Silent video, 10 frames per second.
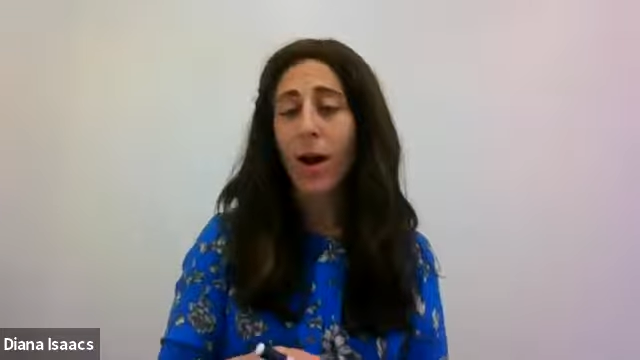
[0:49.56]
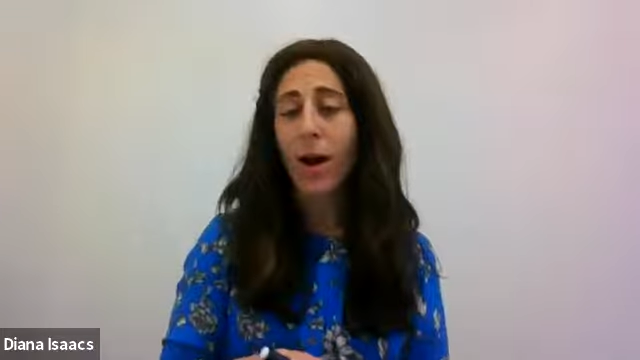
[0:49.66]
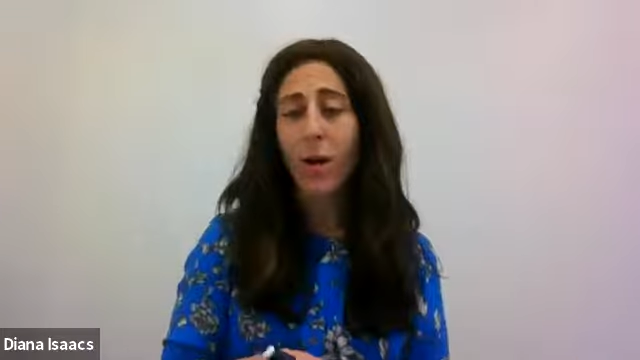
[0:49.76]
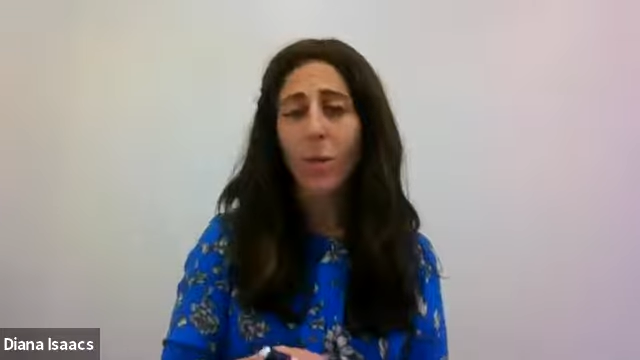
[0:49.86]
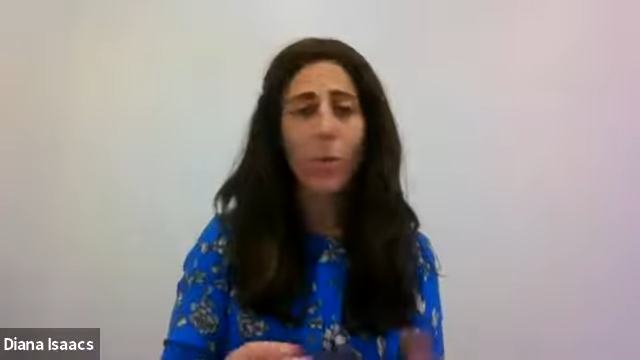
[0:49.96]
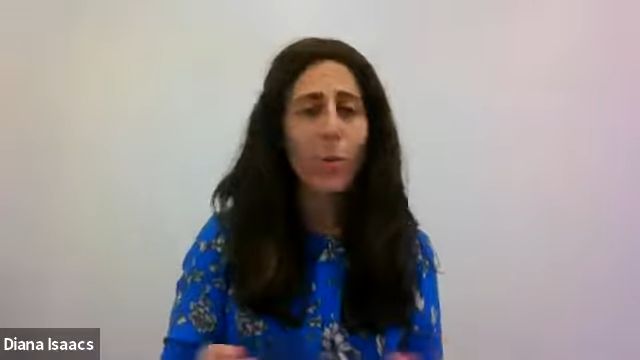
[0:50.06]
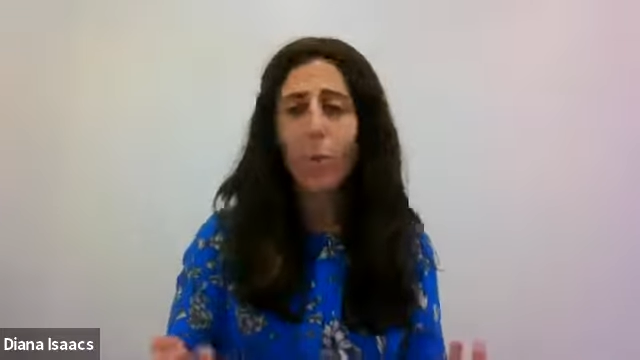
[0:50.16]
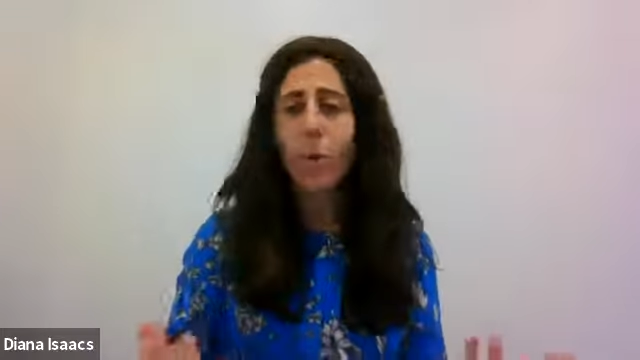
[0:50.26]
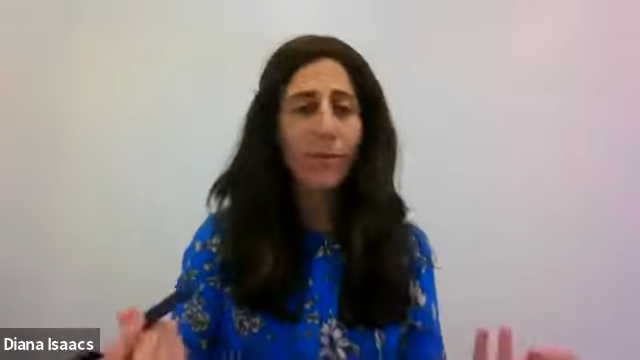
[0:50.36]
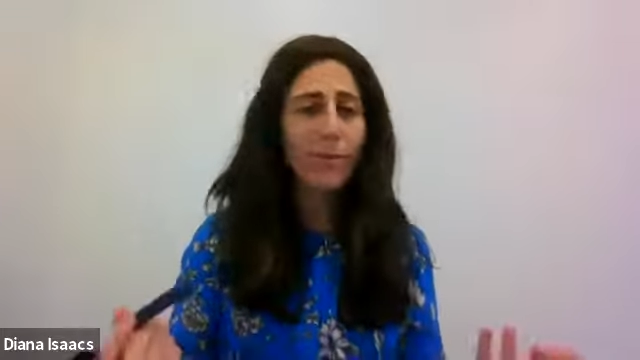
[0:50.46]

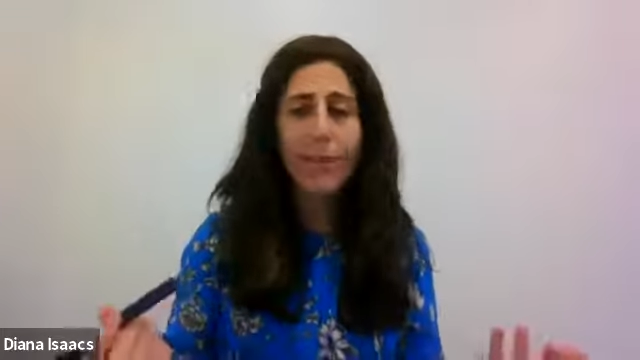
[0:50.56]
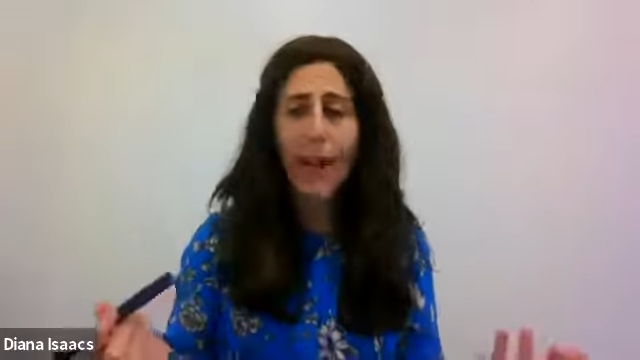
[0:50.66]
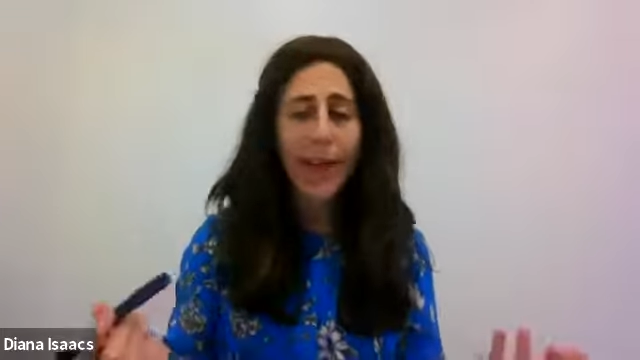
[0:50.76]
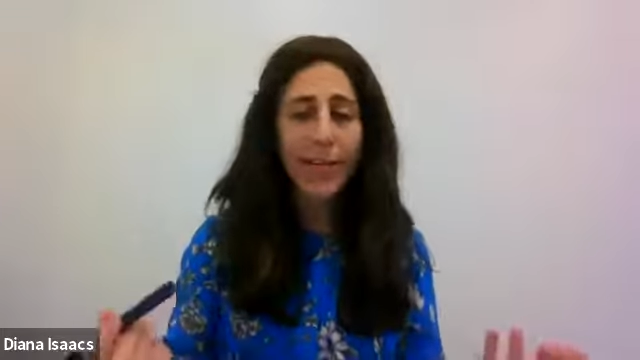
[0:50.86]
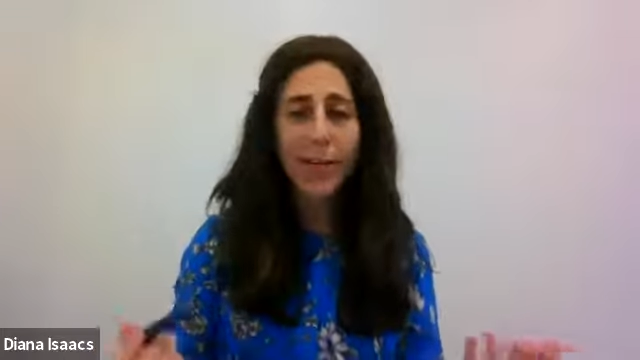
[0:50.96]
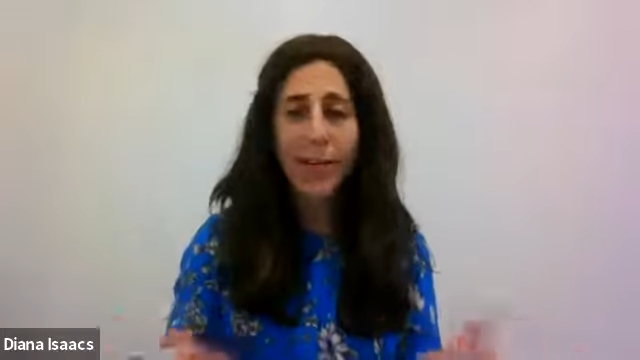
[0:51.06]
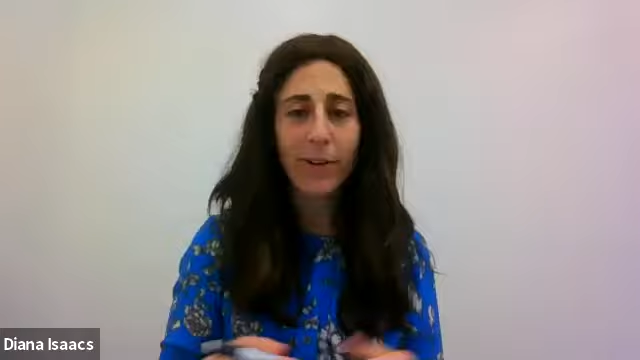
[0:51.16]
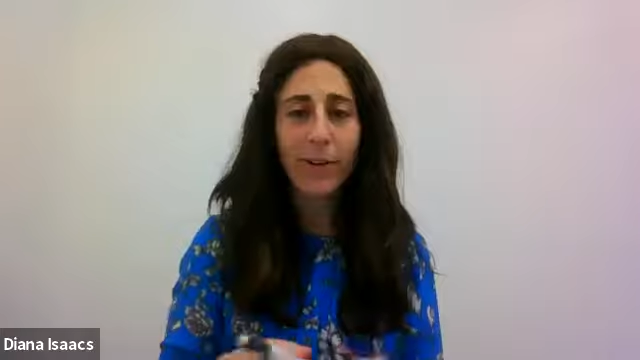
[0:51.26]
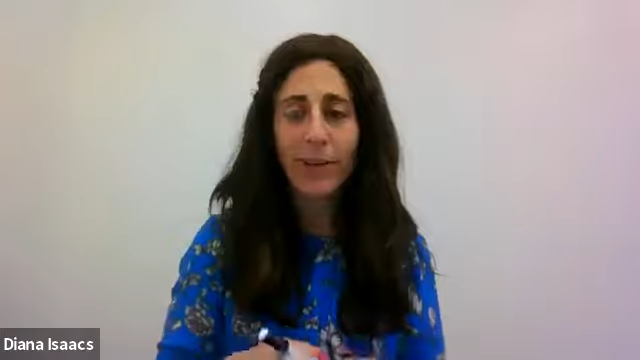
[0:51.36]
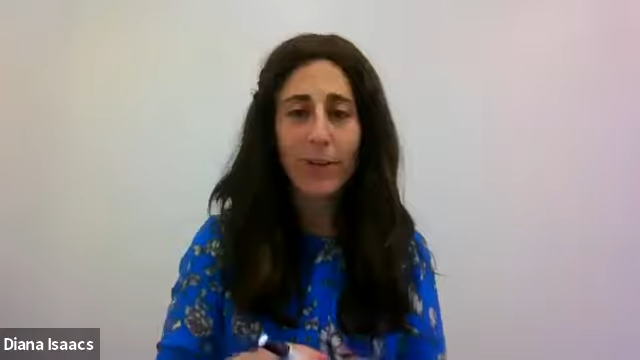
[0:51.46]
How do you
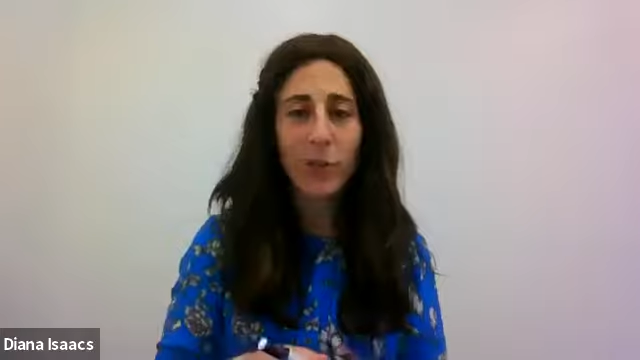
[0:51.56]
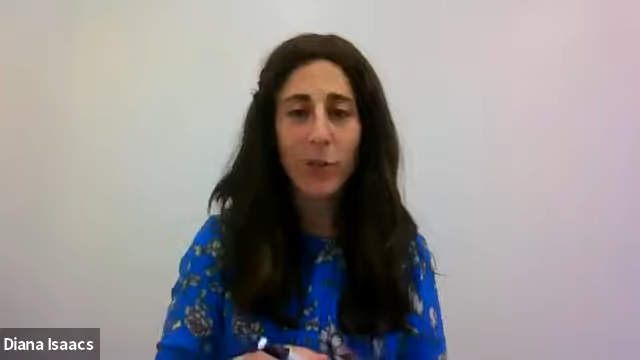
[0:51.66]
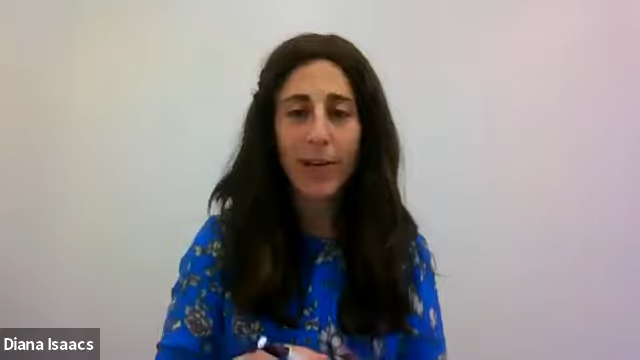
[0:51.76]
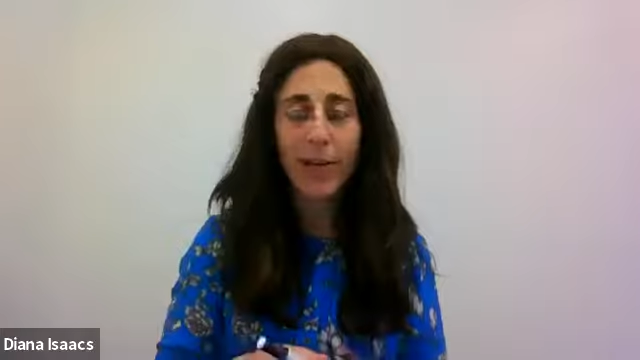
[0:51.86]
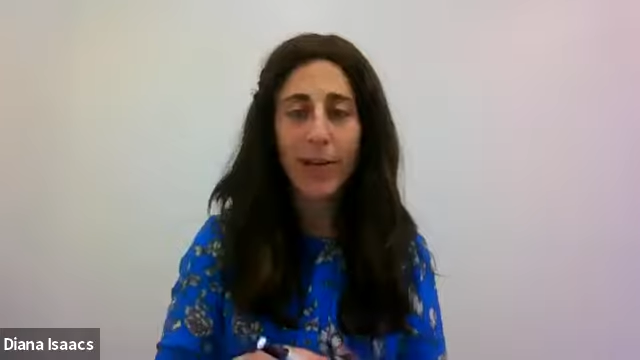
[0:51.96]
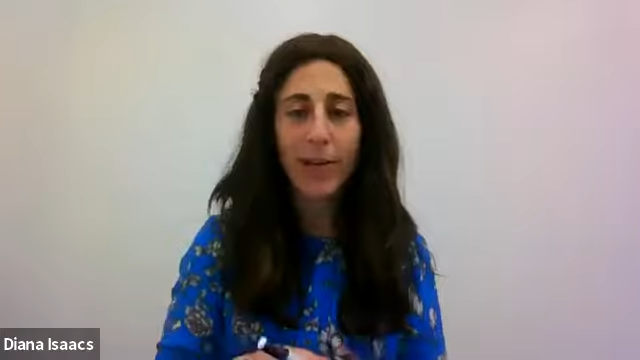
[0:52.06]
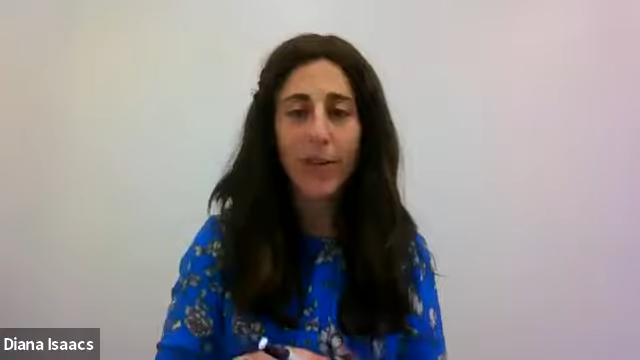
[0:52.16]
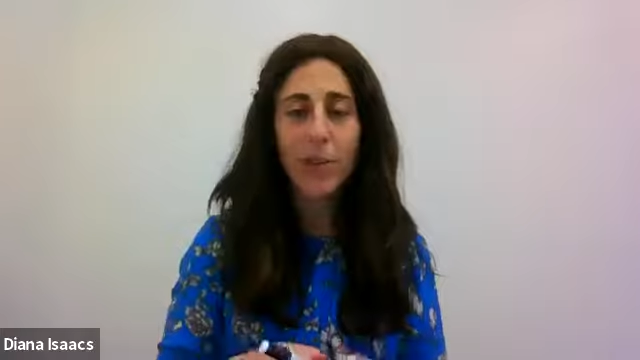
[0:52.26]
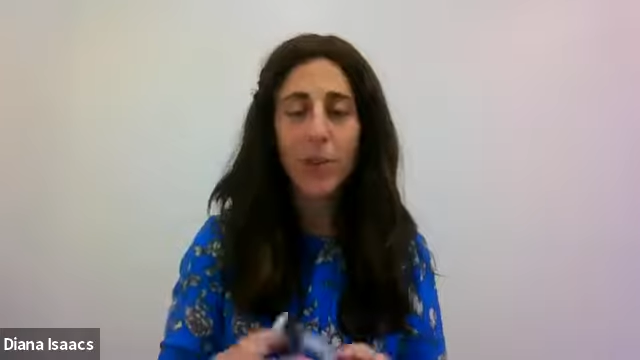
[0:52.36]
handle that situation?